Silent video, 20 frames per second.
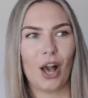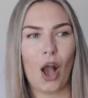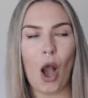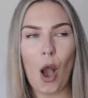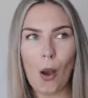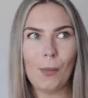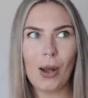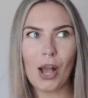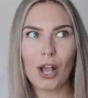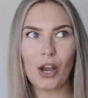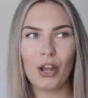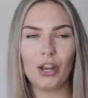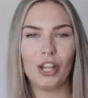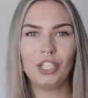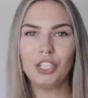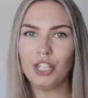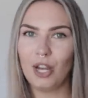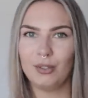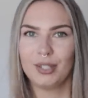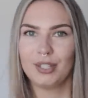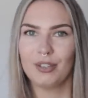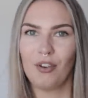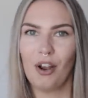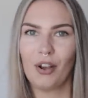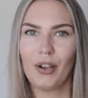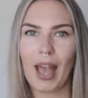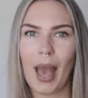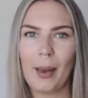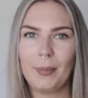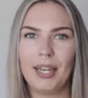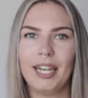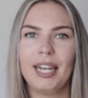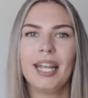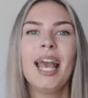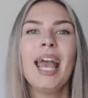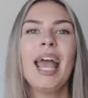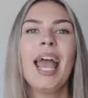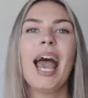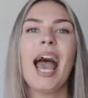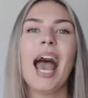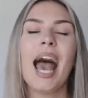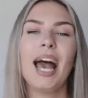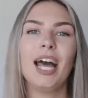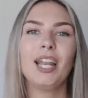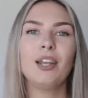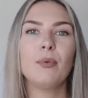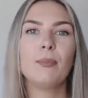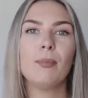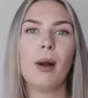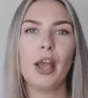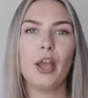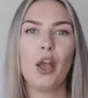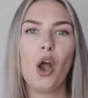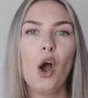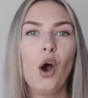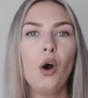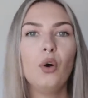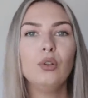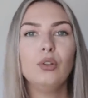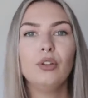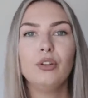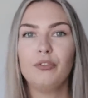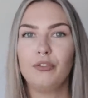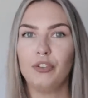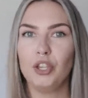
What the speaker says: oh my god, I chose the wrong cabin. And my whole